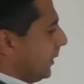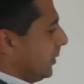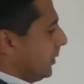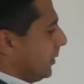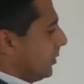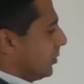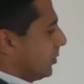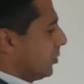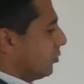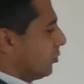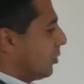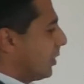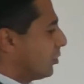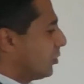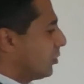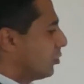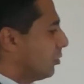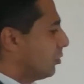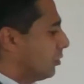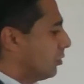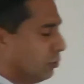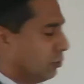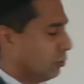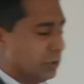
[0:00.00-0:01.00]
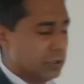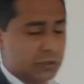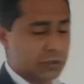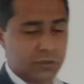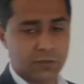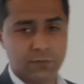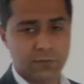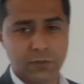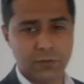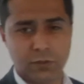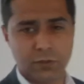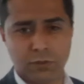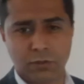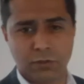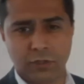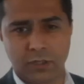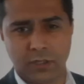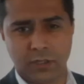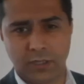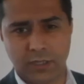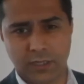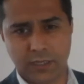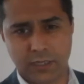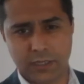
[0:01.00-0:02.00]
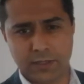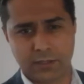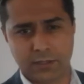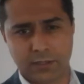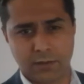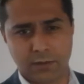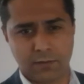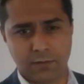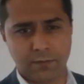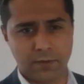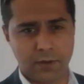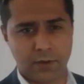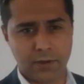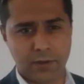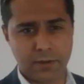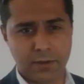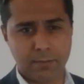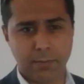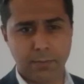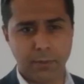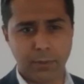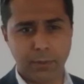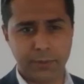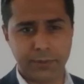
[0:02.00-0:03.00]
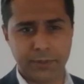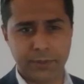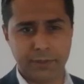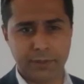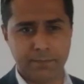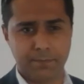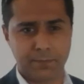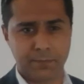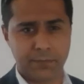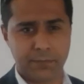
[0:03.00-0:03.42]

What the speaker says: Structuring your interview is very important.